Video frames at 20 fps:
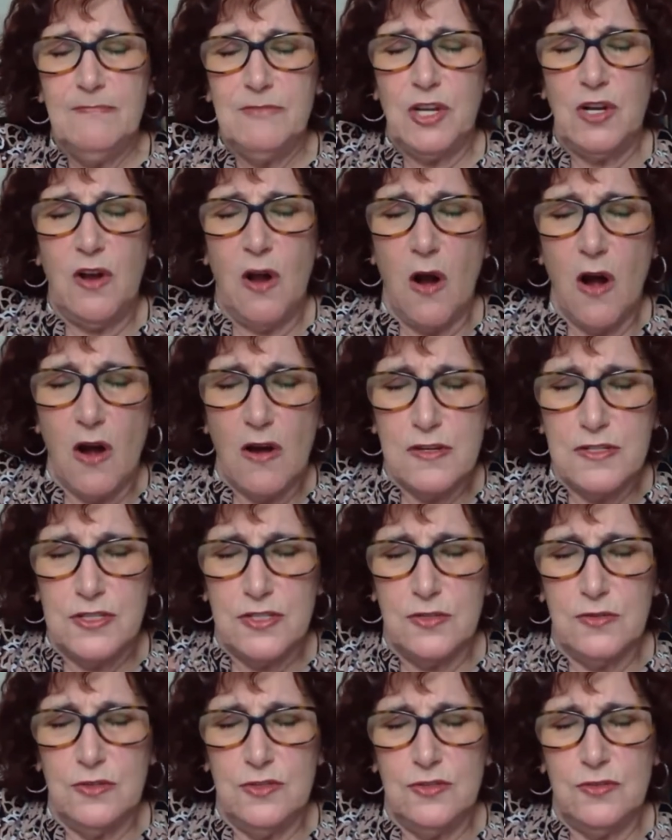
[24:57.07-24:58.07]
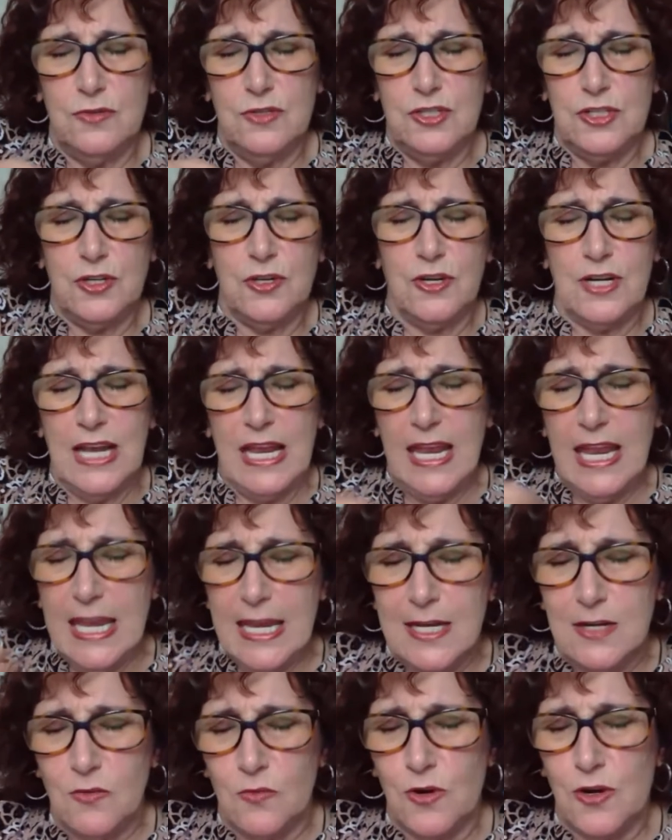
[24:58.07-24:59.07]
cause you to turn
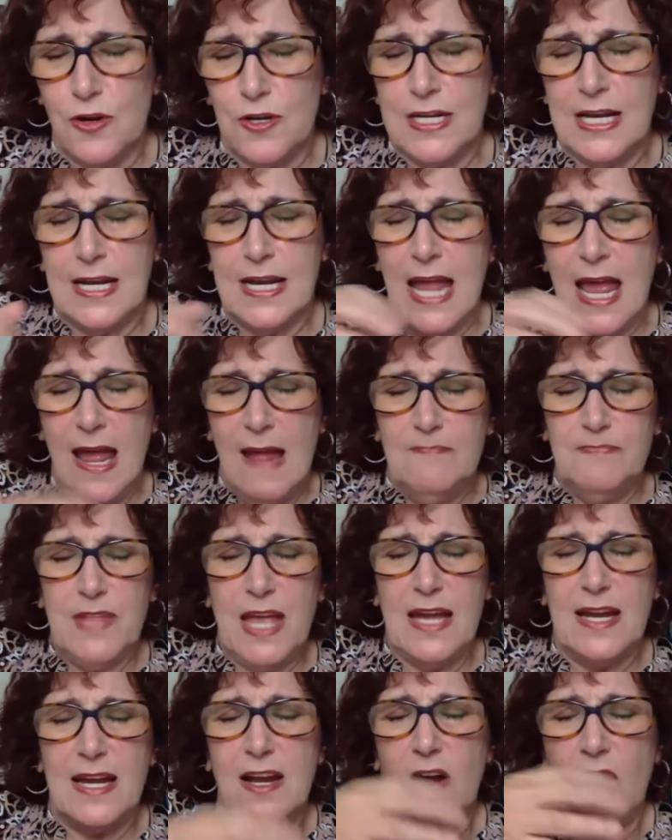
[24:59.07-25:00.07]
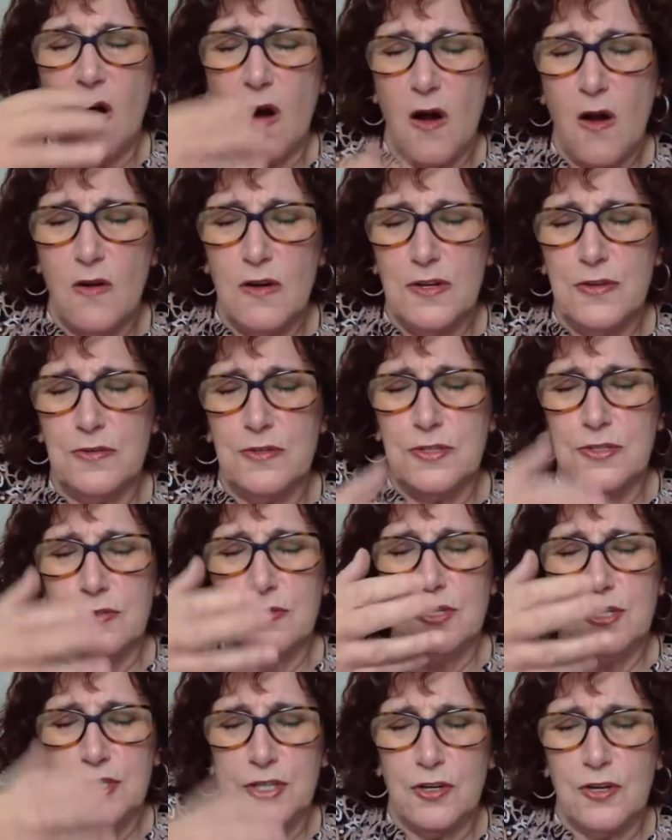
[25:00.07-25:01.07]
inward, and I call you to
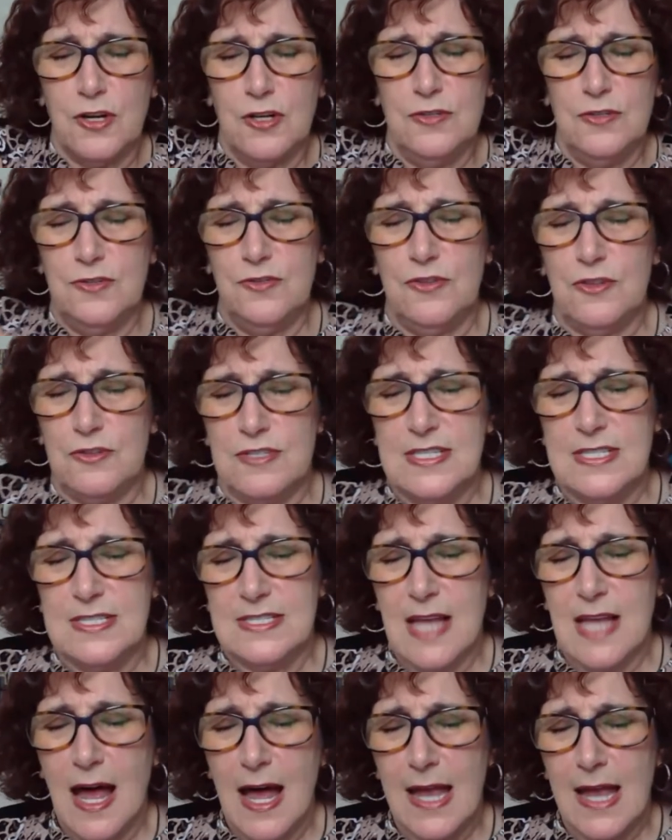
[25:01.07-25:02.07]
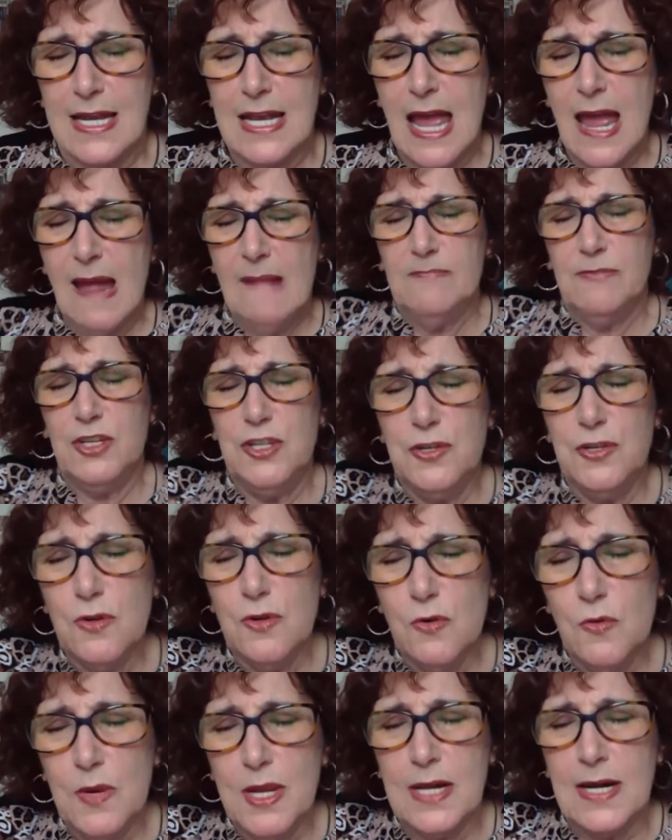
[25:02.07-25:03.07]
turn to the side, you
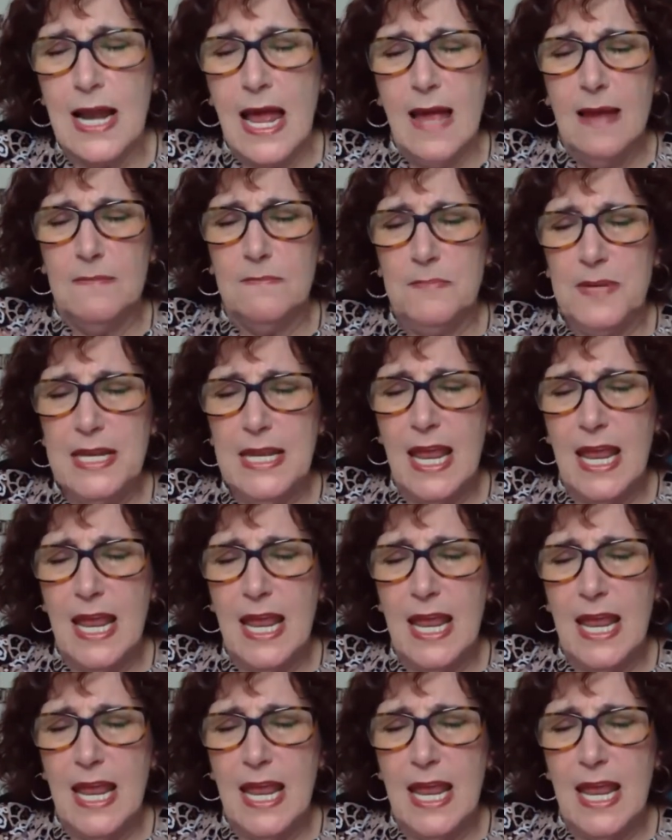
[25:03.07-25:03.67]
will be